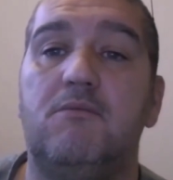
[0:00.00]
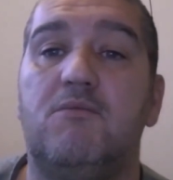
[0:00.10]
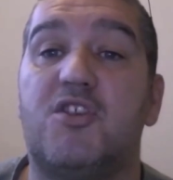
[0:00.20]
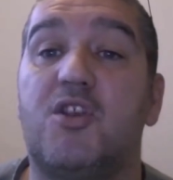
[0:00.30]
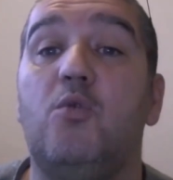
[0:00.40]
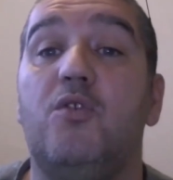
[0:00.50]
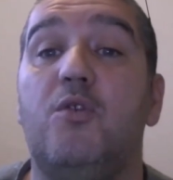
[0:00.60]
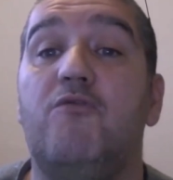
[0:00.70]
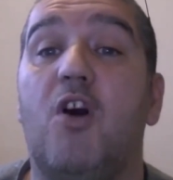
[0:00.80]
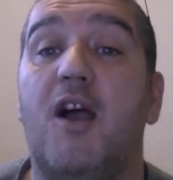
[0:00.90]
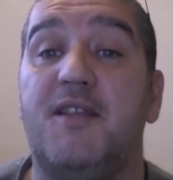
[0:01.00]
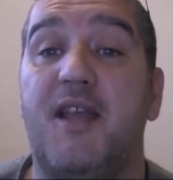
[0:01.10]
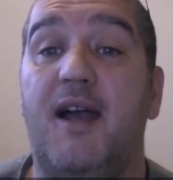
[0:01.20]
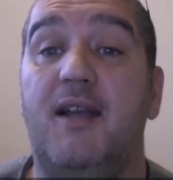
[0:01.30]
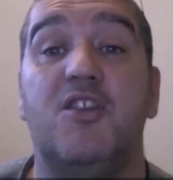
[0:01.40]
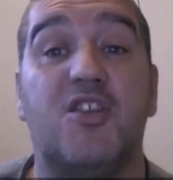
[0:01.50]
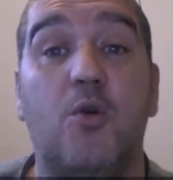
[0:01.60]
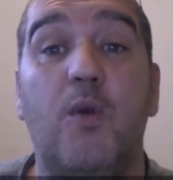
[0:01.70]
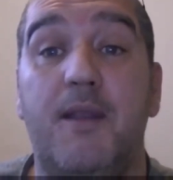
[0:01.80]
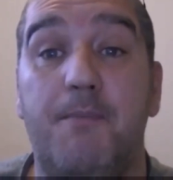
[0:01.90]
sort you right out. It
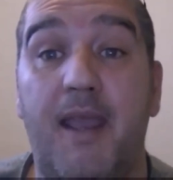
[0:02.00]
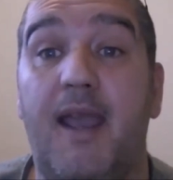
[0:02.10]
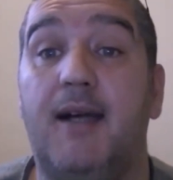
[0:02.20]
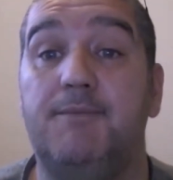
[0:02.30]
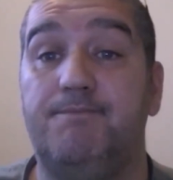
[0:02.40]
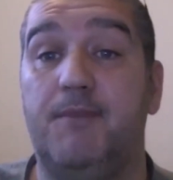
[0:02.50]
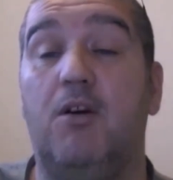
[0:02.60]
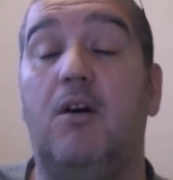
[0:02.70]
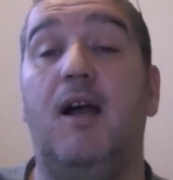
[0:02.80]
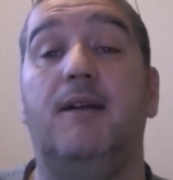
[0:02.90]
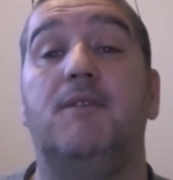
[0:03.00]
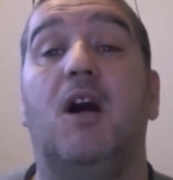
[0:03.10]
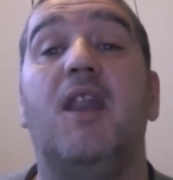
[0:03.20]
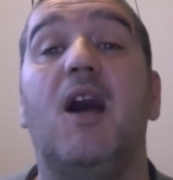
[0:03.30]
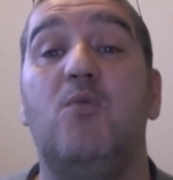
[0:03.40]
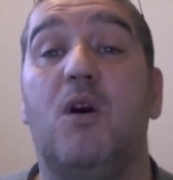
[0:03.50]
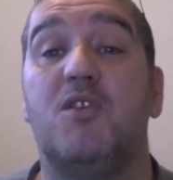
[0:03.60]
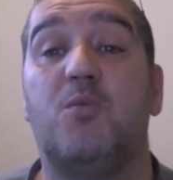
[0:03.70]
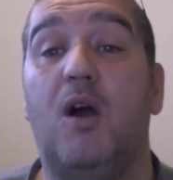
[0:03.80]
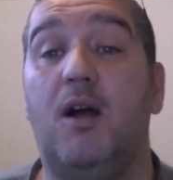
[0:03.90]
sorted me out. Alright, I know
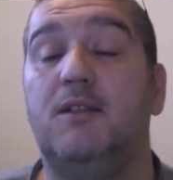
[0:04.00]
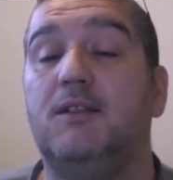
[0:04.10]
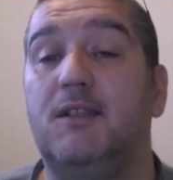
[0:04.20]
what's what.